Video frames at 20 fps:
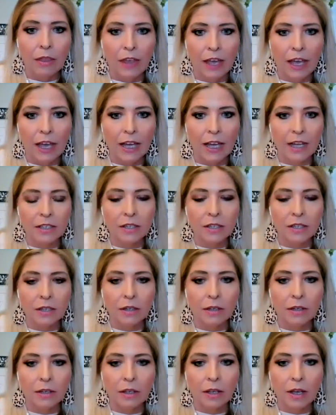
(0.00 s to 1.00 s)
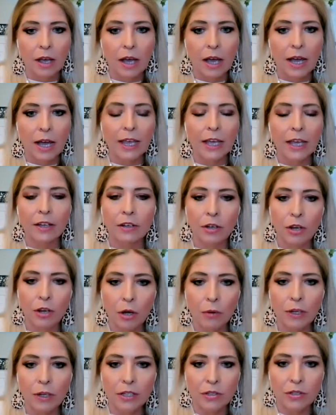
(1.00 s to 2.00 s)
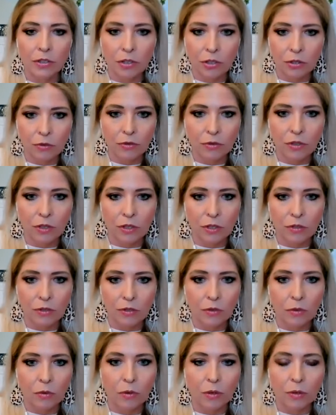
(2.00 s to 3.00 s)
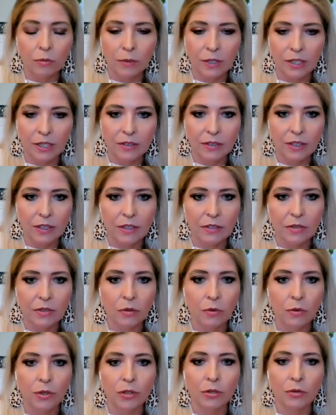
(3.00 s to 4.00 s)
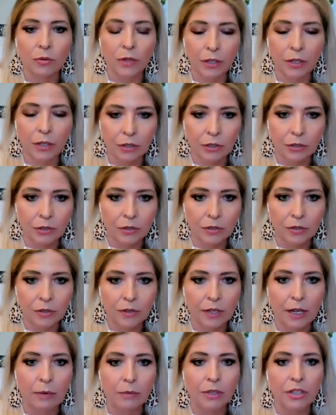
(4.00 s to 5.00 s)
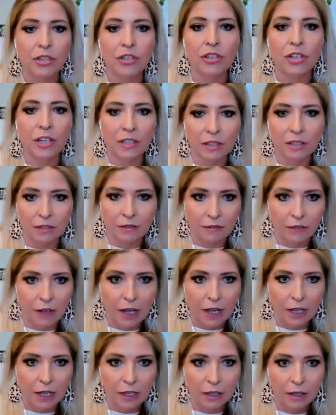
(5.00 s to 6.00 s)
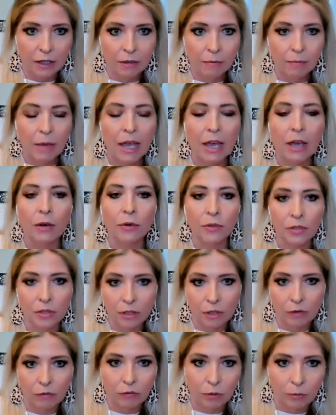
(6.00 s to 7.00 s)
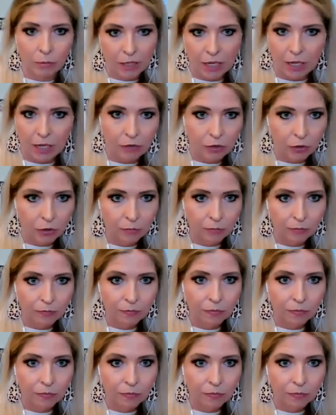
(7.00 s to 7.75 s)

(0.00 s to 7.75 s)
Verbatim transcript: that I had no excuses or reasons or triggers that would justify my own sinful behavior.